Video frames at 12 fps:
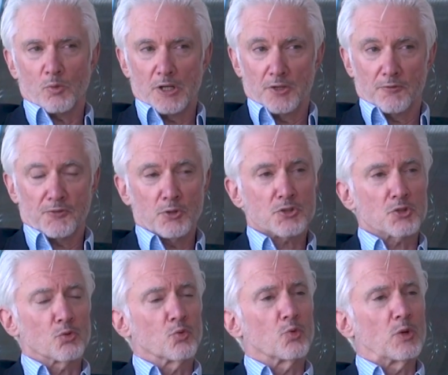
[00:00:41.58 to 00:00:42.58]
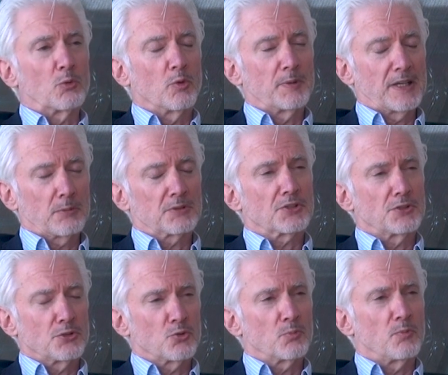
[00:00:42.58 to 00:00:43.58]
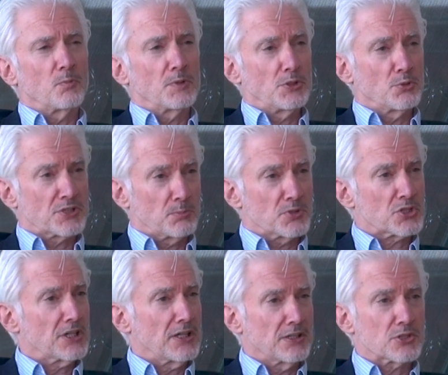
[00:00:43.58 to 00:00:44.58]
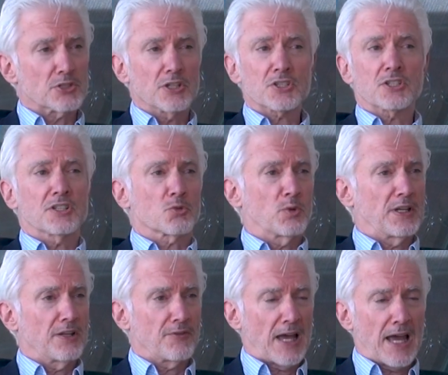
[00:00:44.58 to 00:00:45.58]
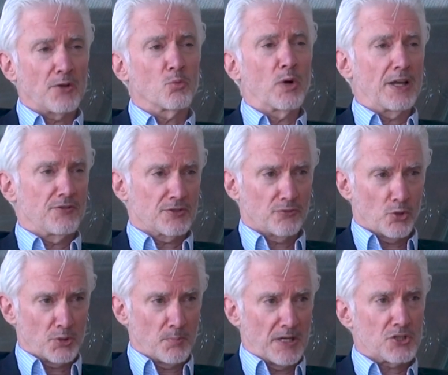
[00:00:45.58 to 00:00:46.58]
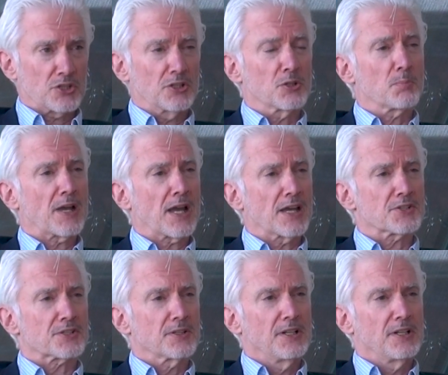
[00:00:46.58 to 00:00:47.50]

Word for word: in the future we will be able to do using machines, just as we have had waves of automation in the past.